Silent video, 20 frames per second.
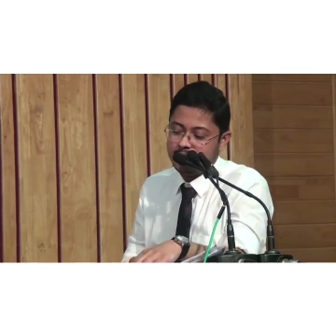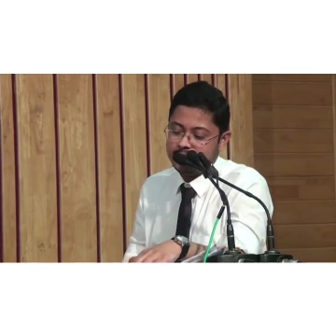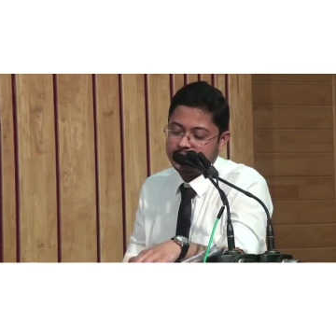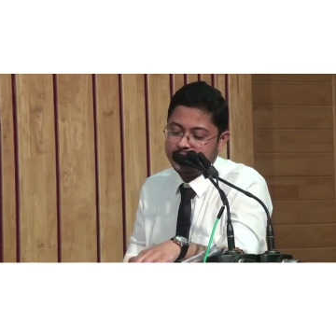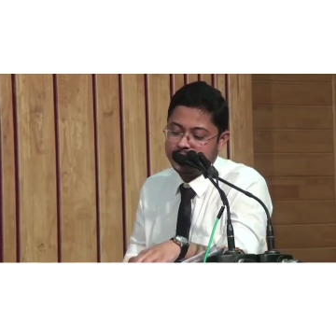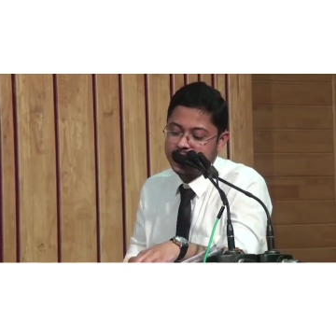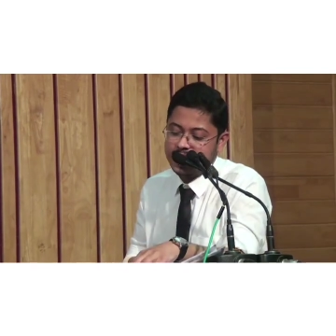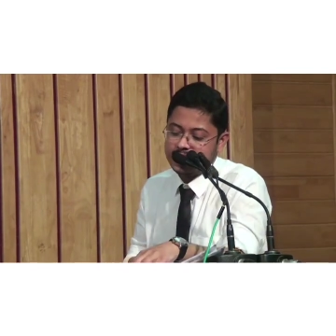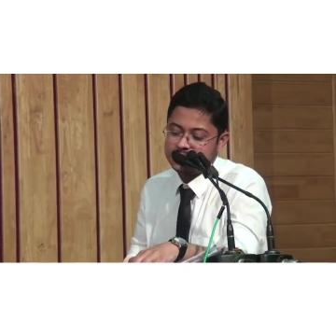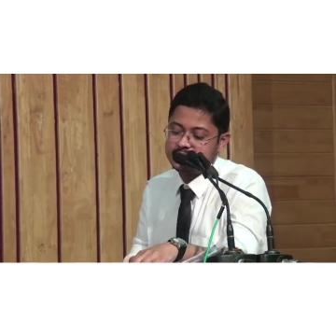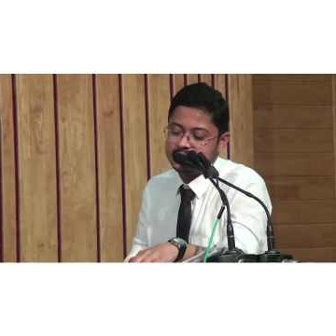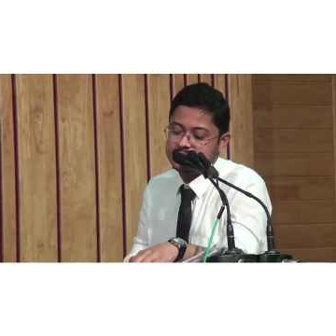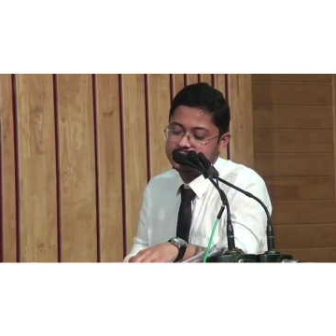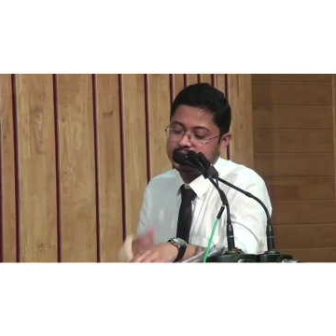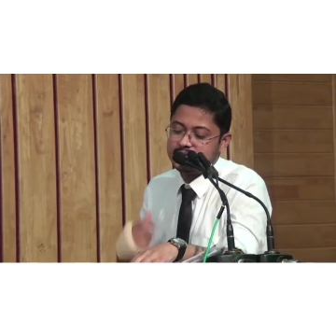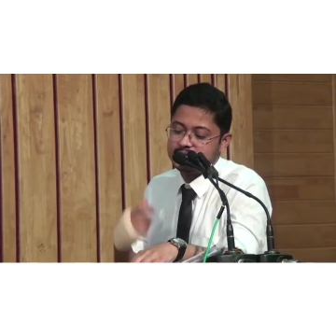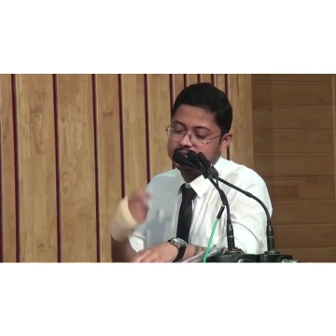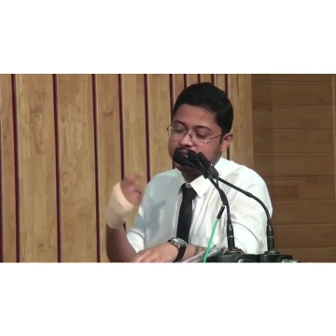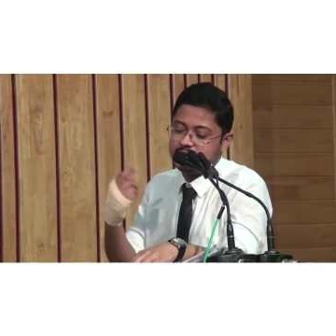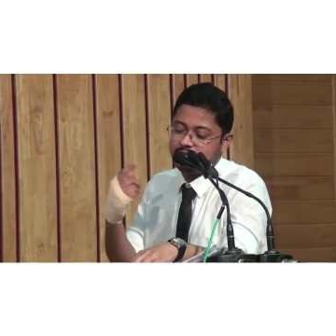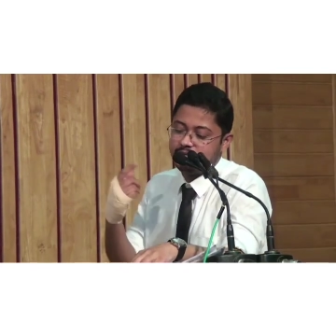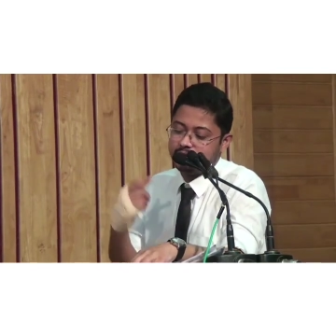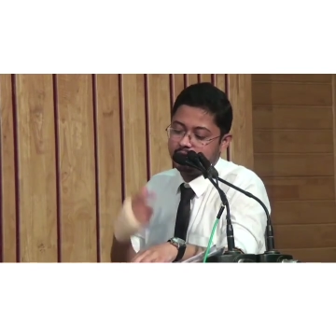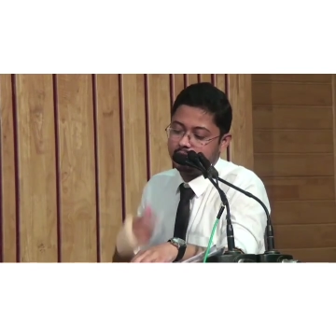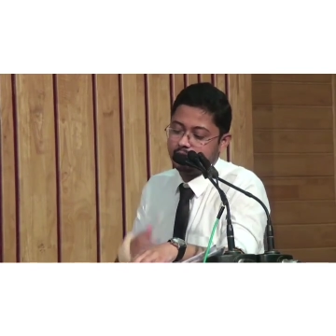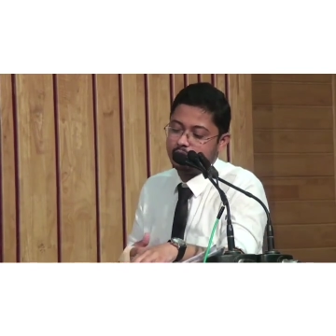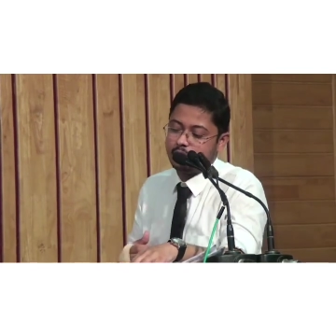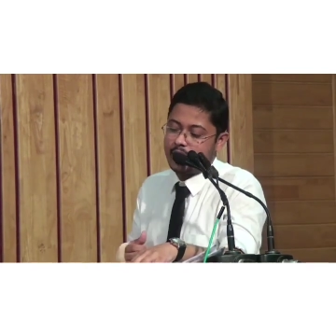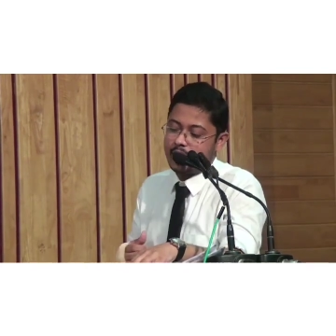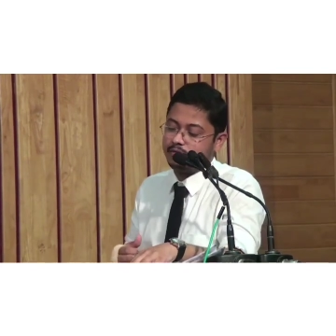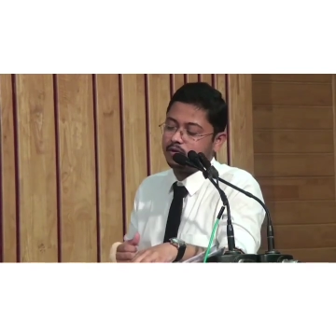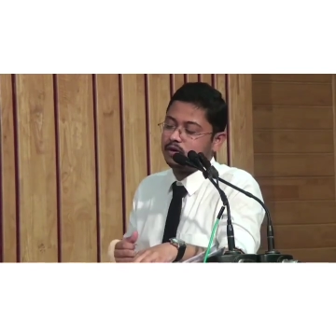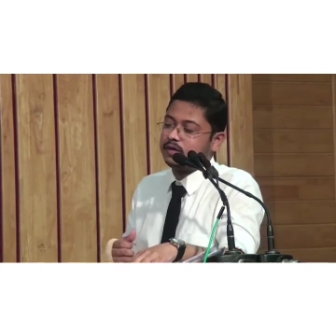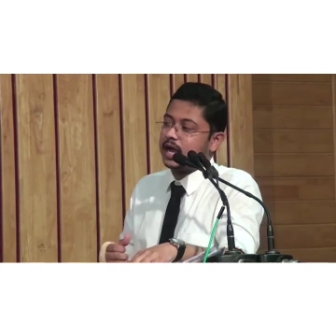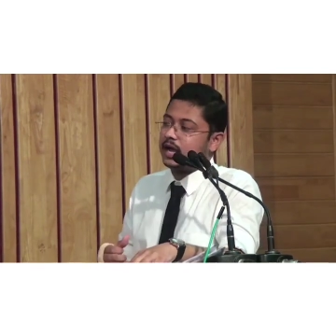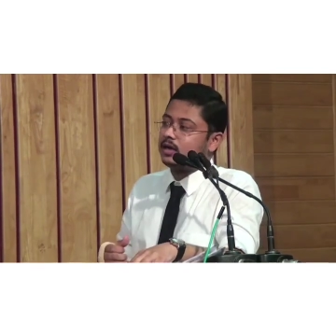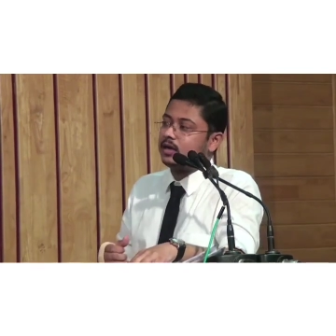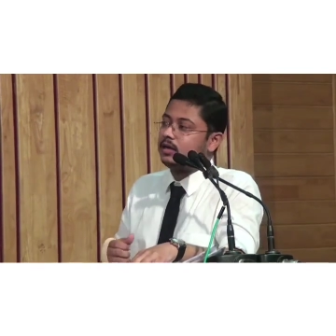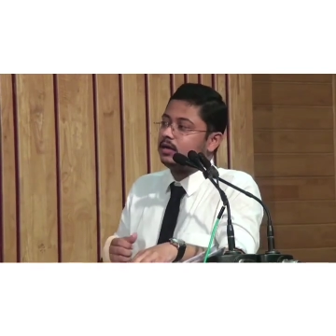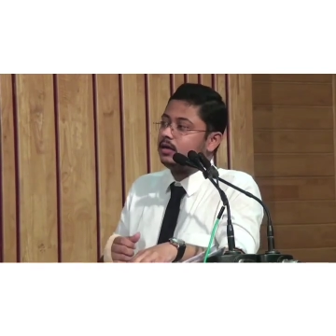The next disease that we're going to have to
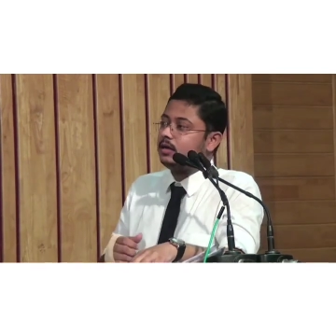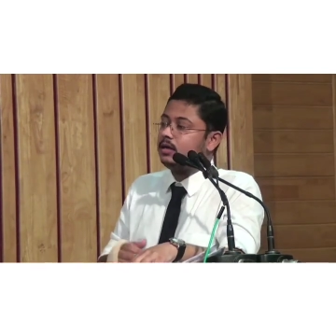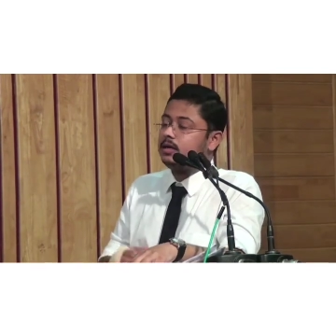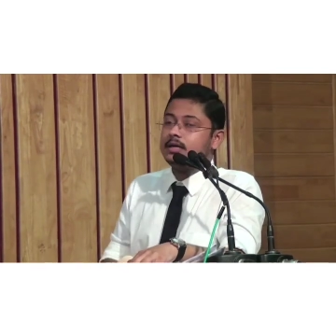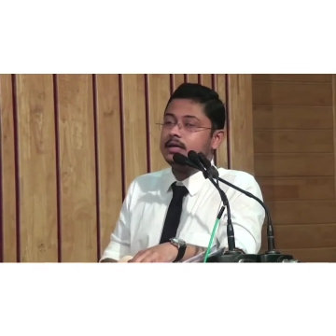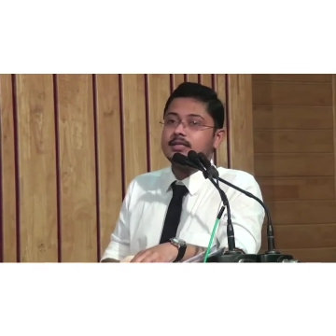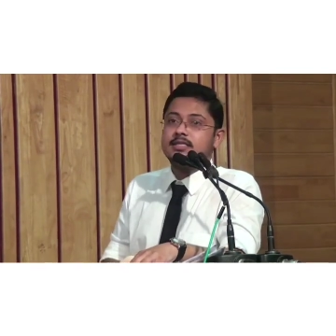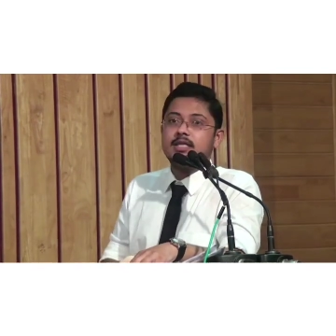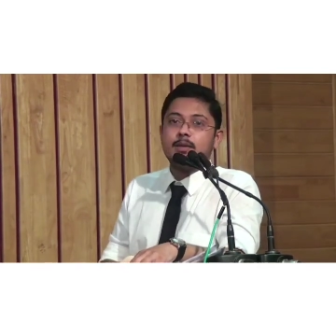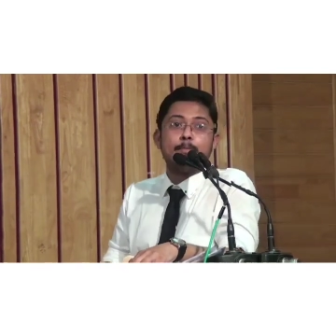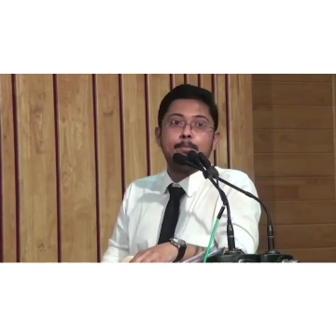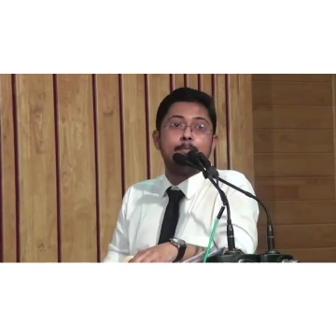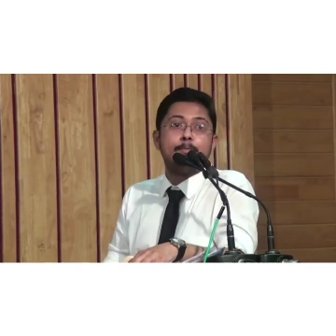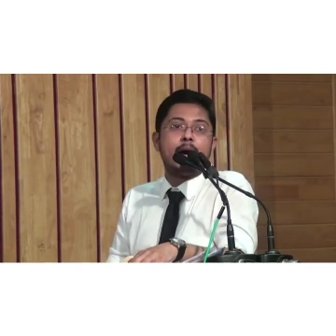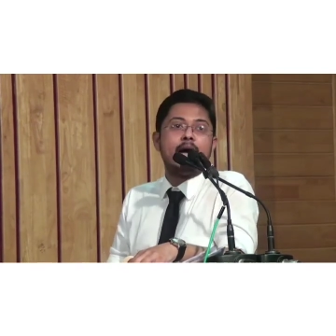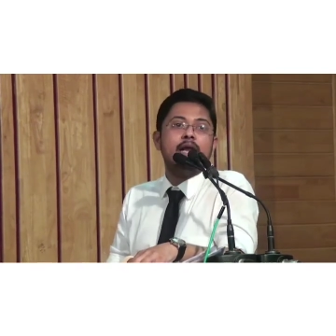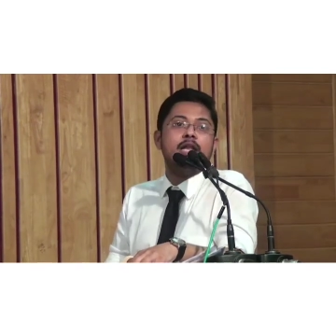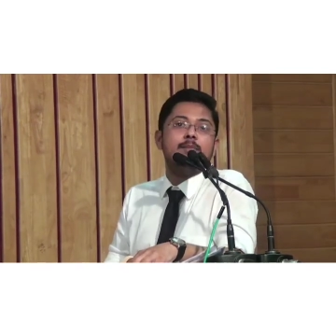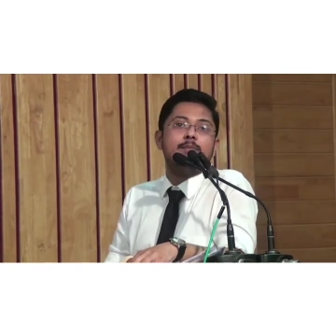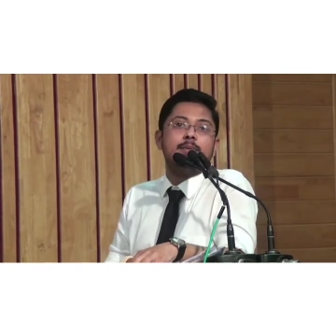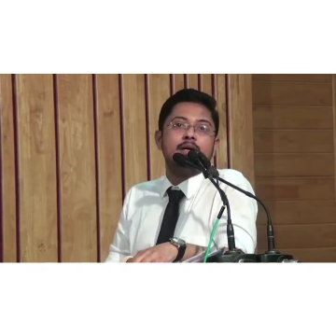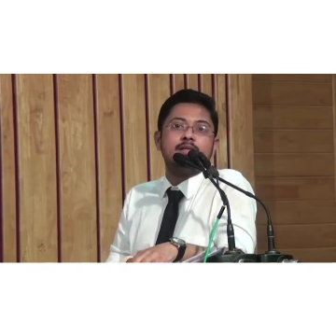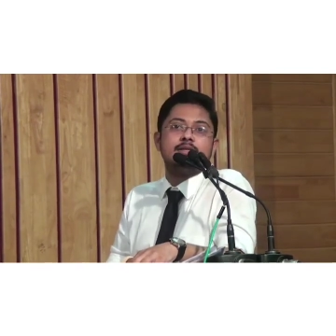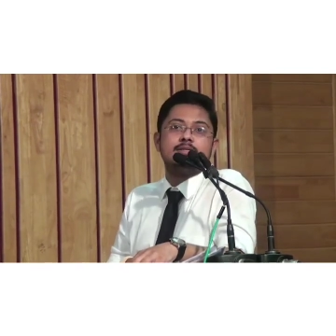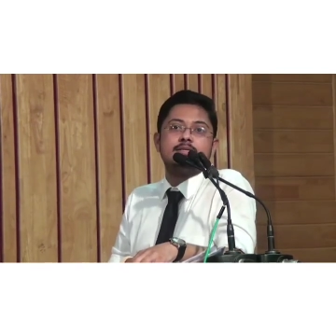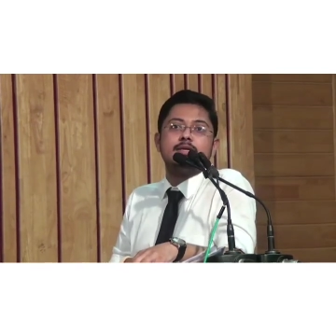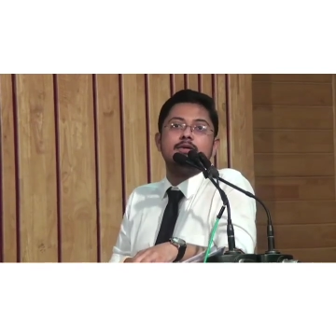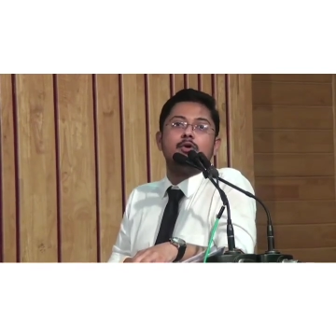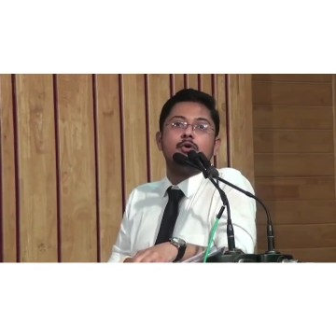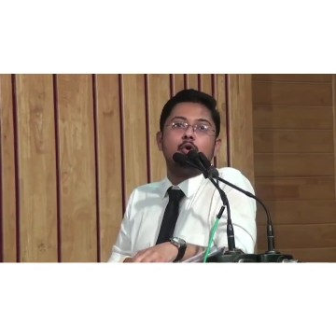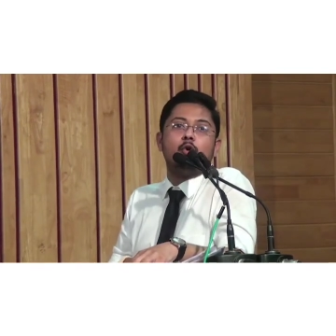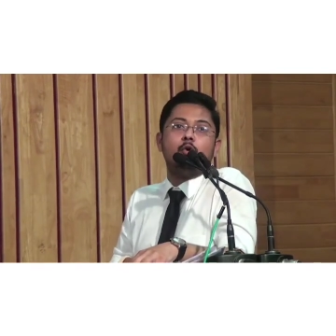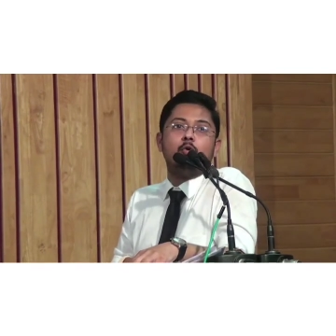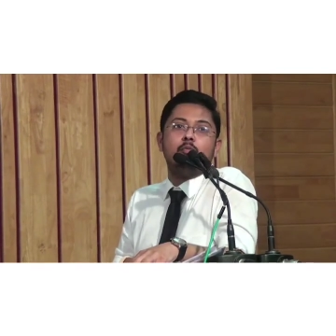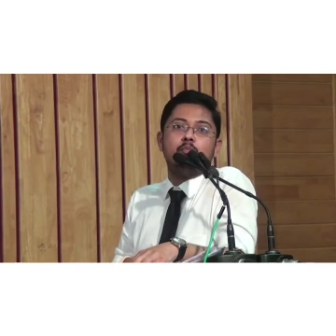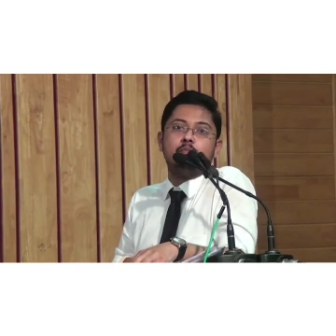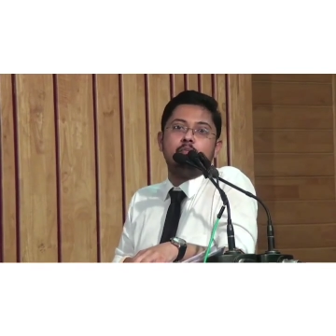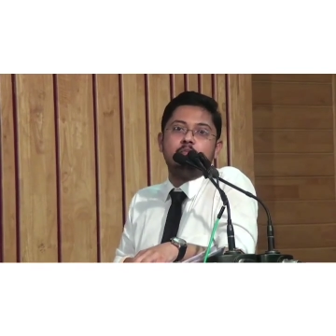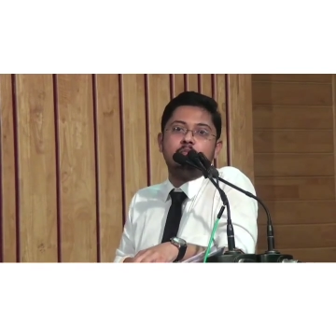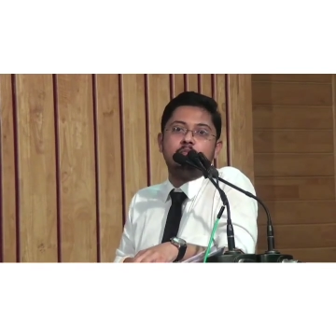tackle is the Panipat
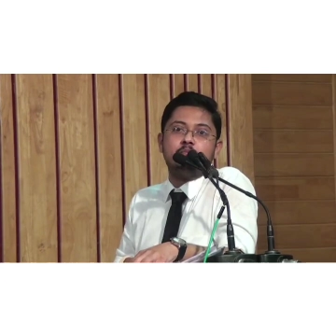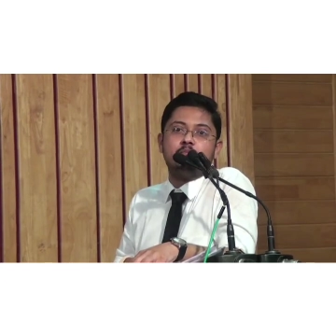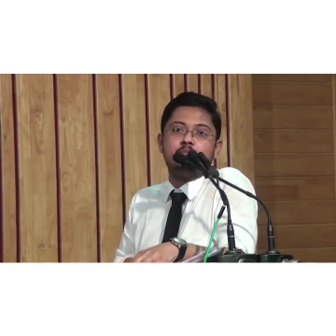syndrome.